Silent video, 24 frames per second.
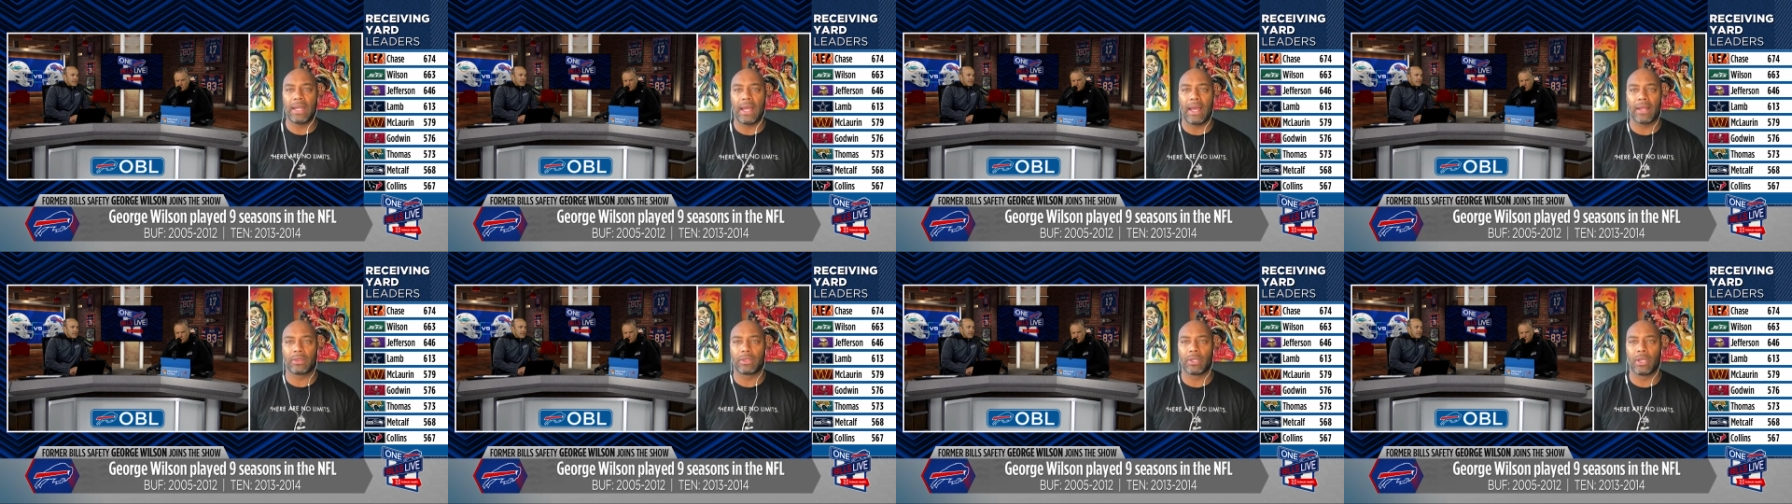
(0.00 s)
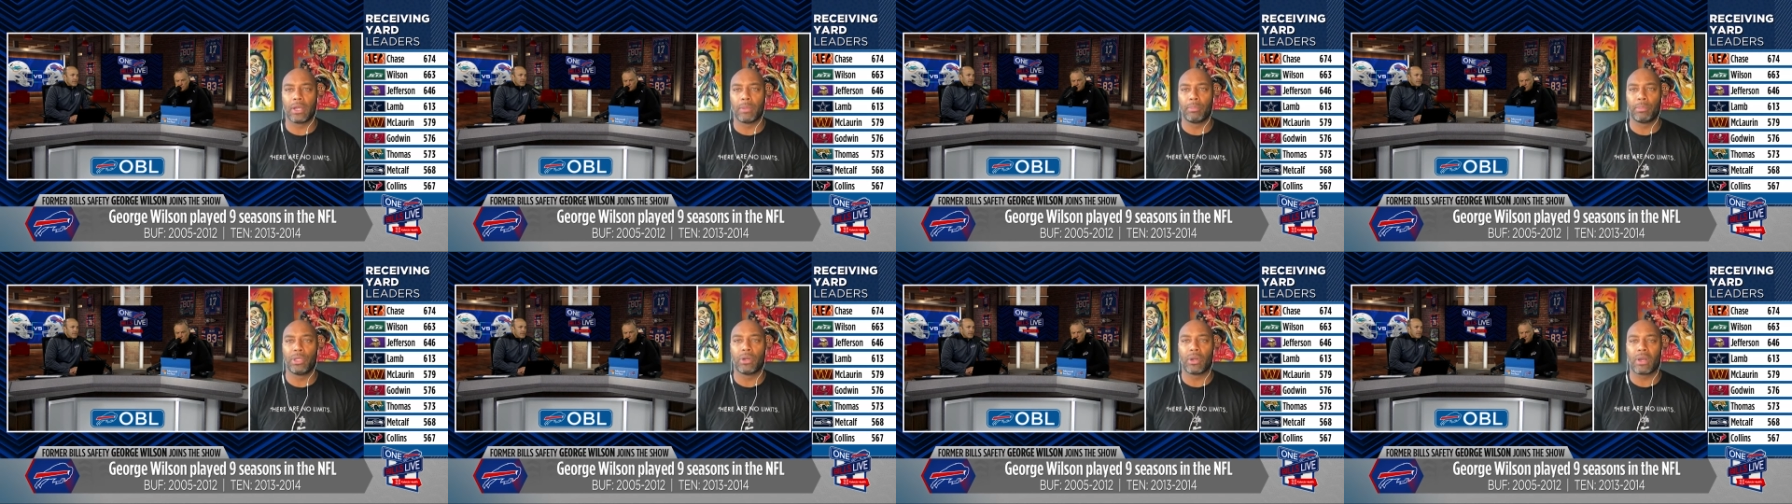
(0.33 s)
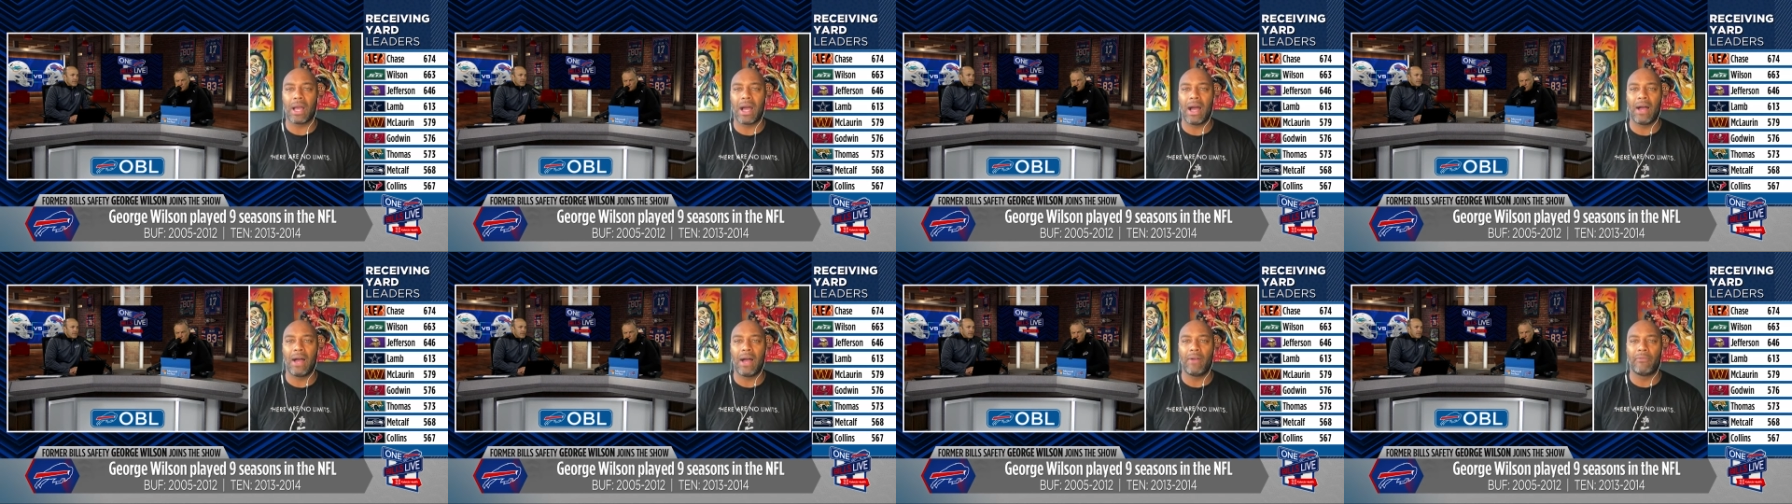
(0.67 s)
there and build
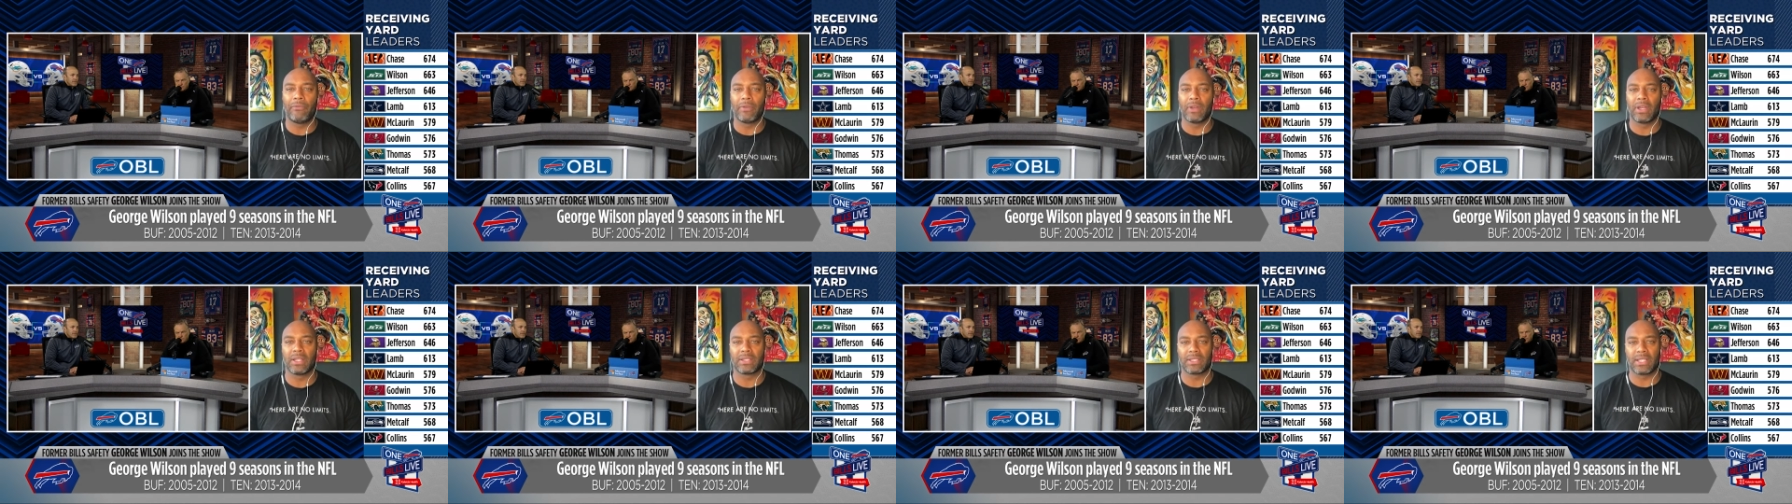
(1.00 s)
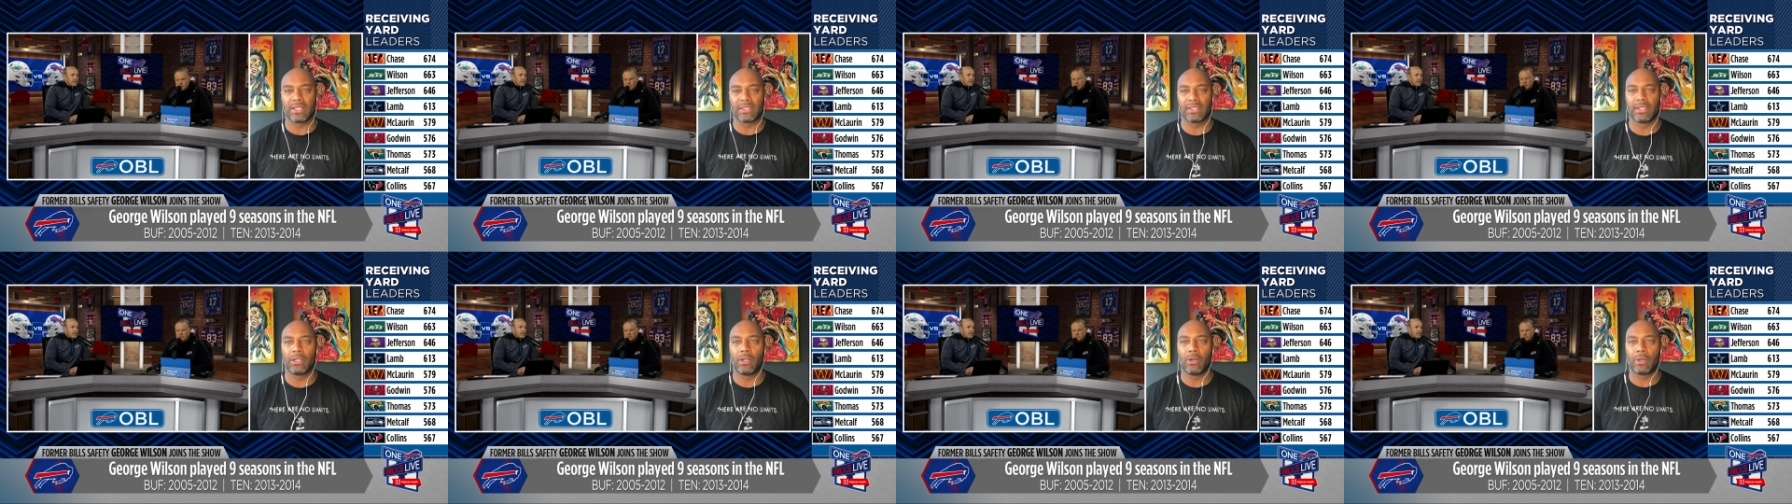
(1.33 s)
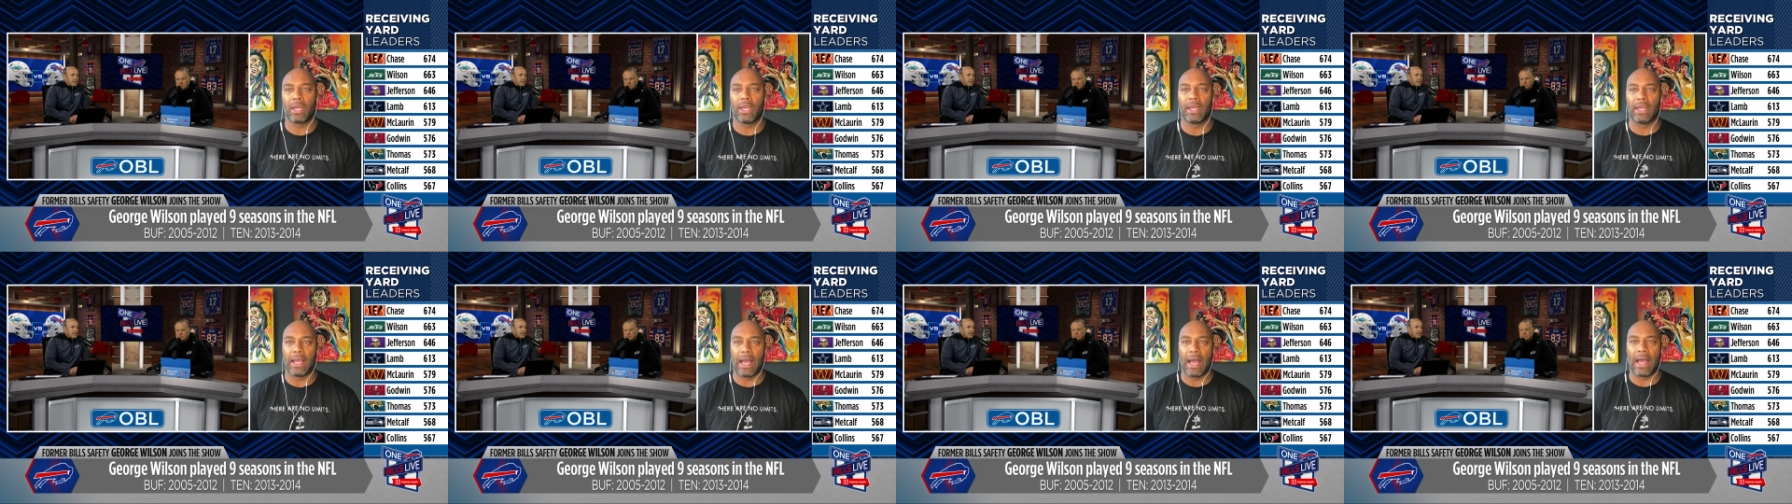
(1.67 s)
confidence, I said,
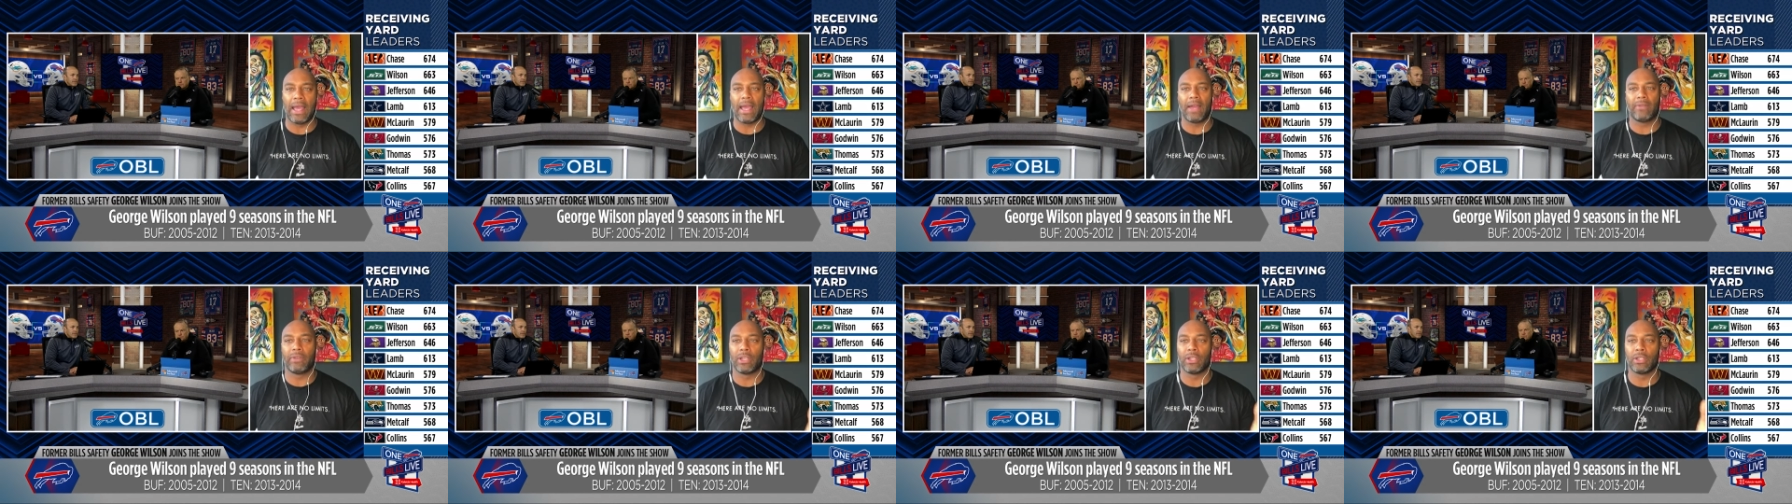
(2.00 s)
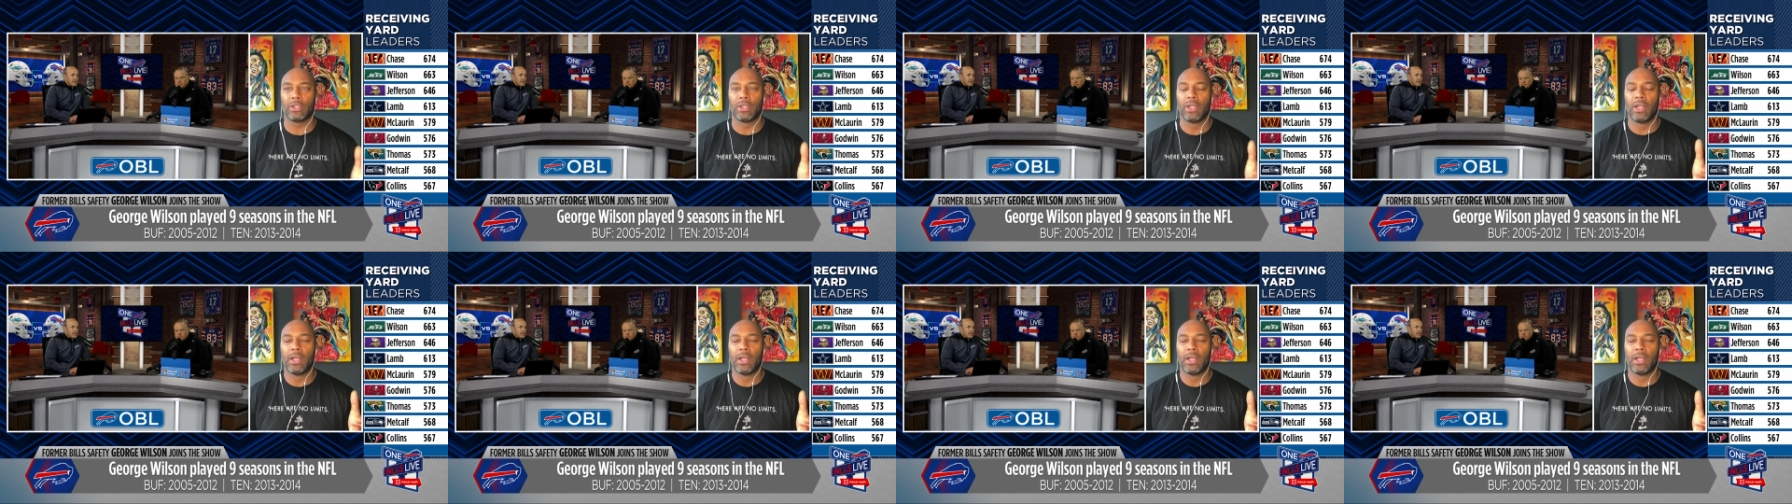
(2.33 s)
okay, I have a,